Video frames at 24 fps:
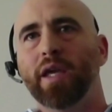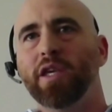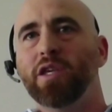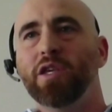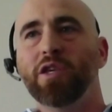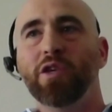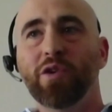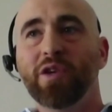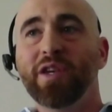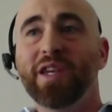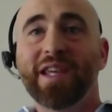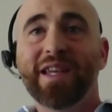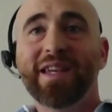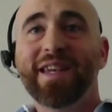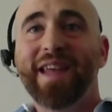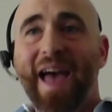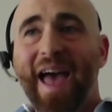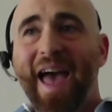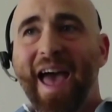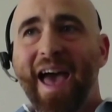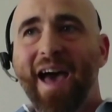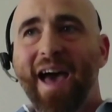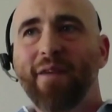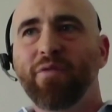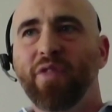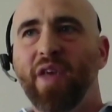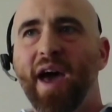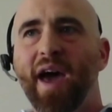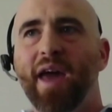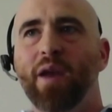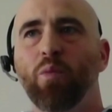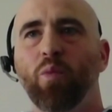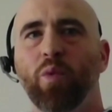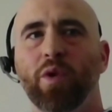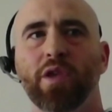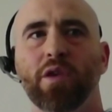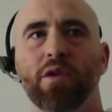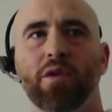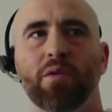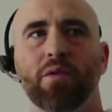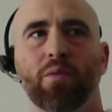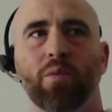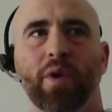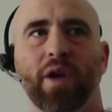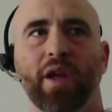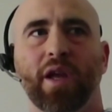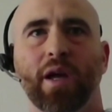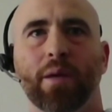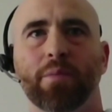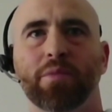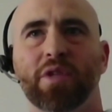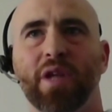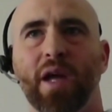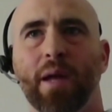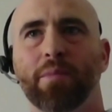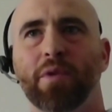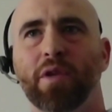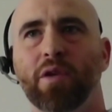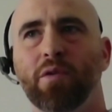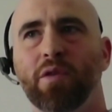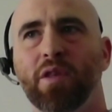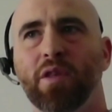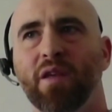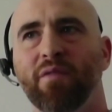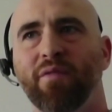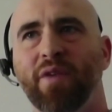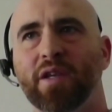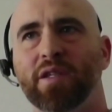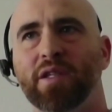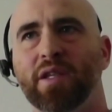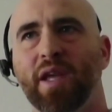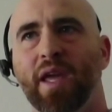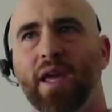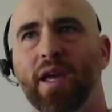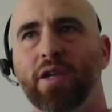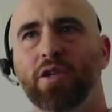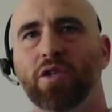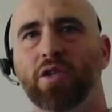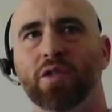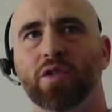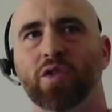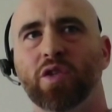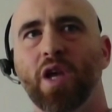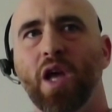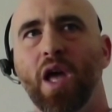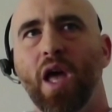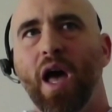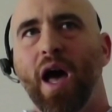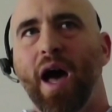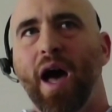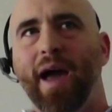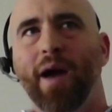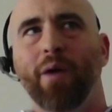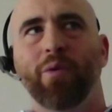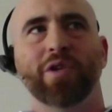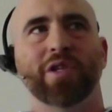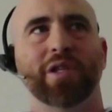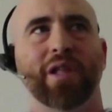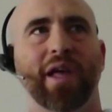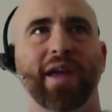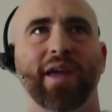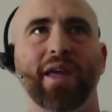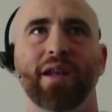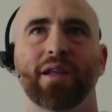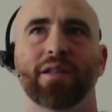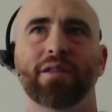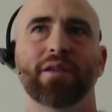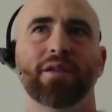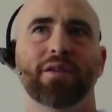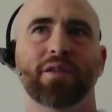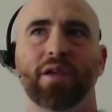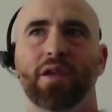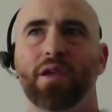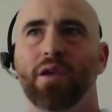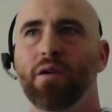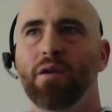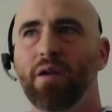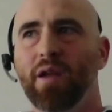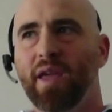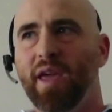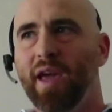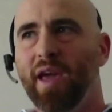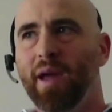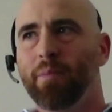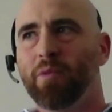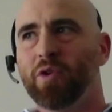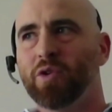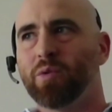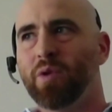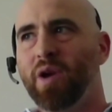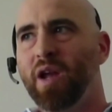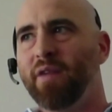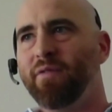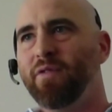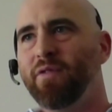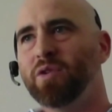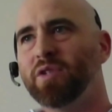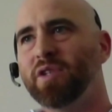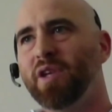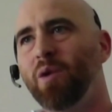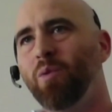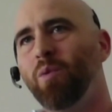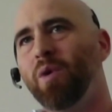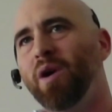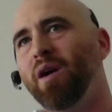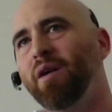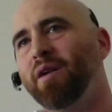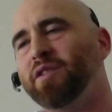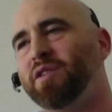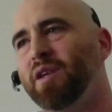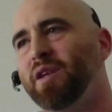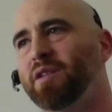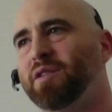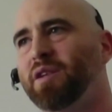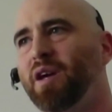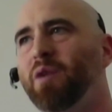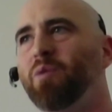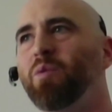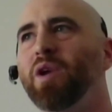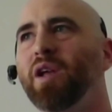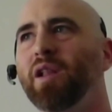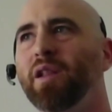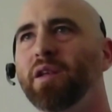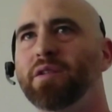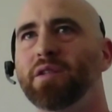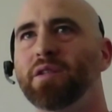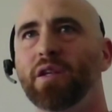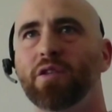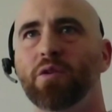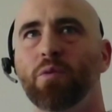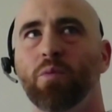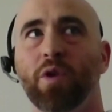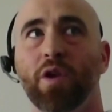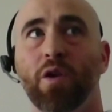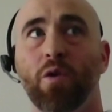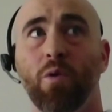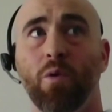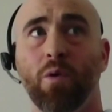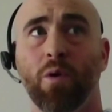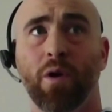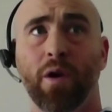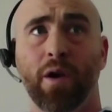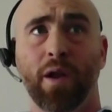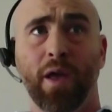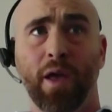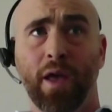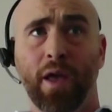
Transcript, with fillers: You need to have that when it comes time to do the investigations. I always liken it to security cameras, right? If you say, well, it's unrealistic to record